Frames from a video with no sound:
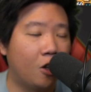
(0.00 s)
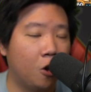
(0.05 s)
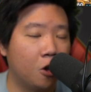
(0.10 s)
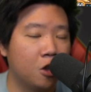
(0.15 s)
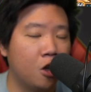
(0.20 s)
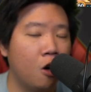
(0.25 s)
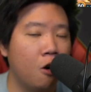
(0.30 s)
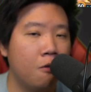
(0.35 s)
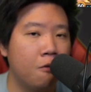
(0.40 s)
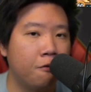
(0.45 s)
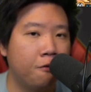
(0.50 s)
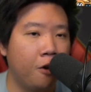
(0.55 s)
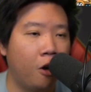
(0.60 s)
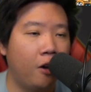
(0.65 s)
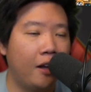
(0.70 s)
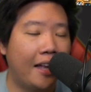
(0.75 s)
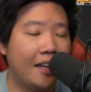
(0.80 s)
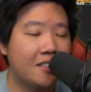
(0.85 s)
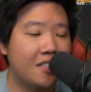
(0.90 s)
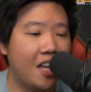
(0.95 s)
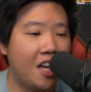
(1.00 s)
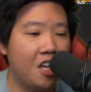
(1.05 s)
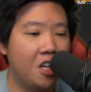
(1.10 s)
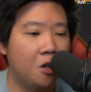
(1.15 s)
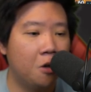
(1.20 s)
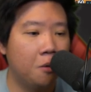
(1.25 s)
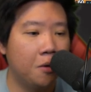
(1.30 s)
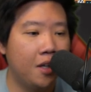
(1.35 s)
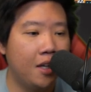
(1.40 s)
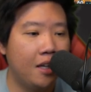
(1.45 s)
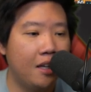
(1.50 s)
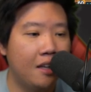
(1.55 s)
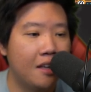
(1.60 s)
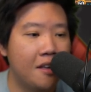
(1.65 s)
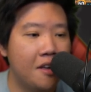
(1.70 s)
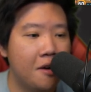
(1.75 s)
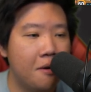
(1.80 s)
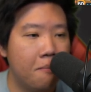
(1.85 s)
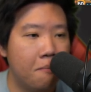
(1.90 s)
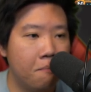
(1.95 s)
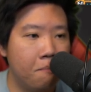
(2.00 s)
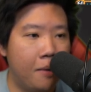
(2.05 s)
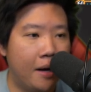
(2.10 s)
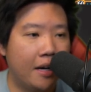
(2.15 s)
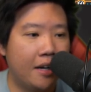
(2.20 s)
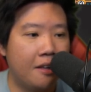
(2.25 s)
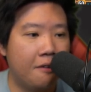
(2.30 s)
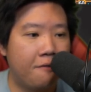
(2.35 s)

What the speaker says: Although Vol has AoE, but